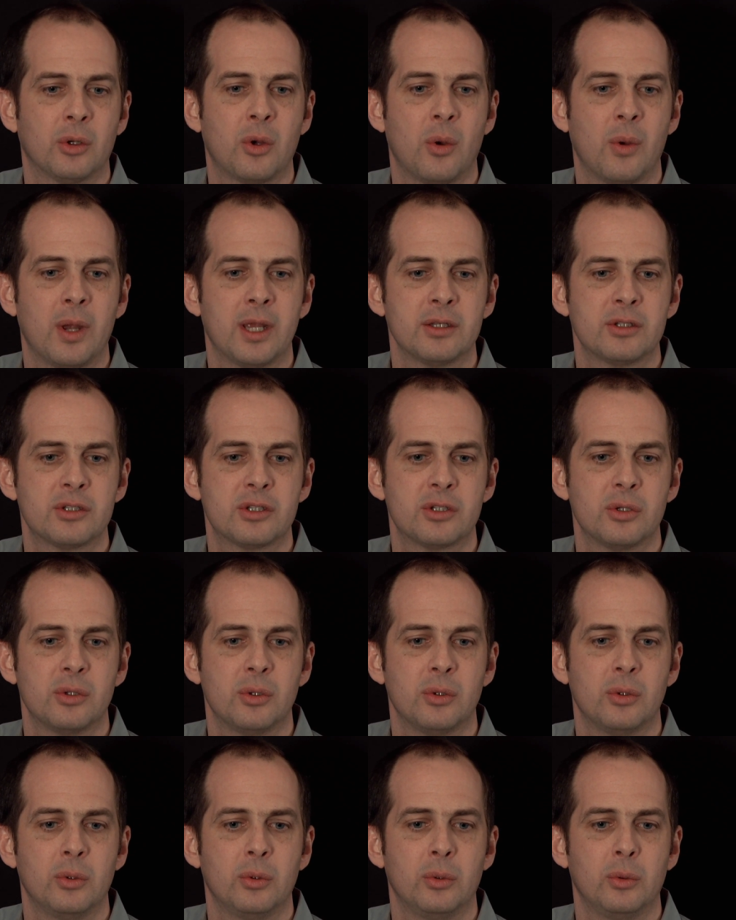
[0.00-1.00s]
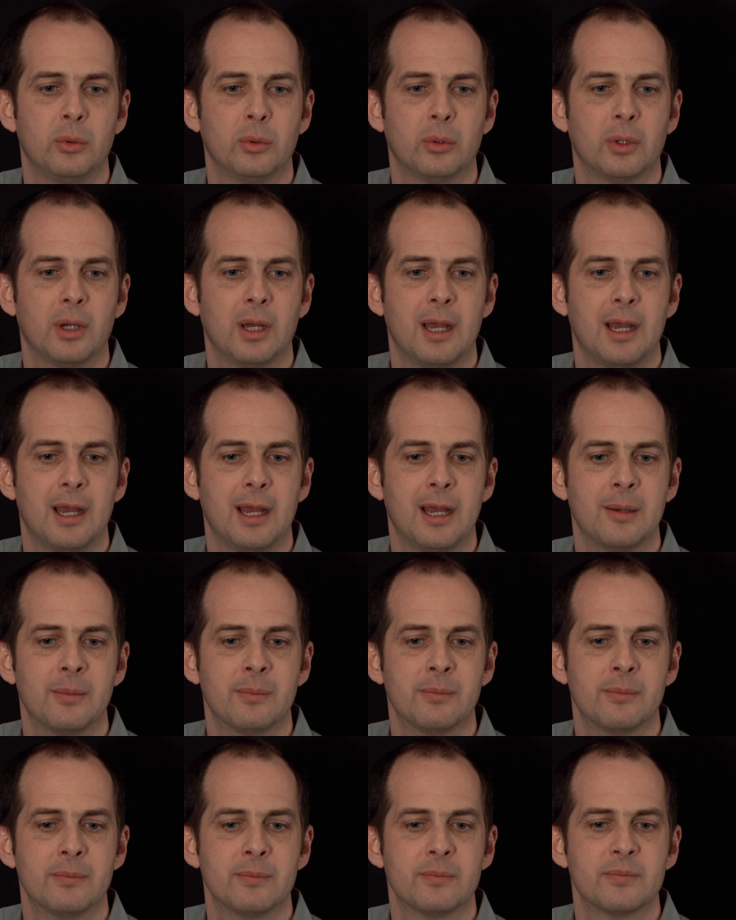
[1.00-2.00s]
going to
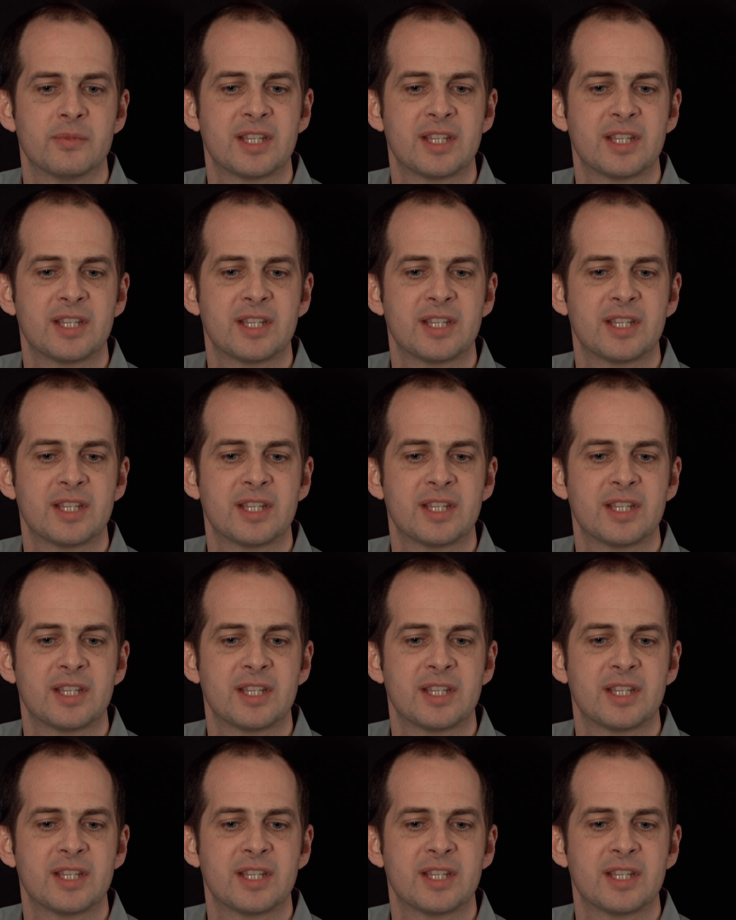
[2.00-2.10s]
um,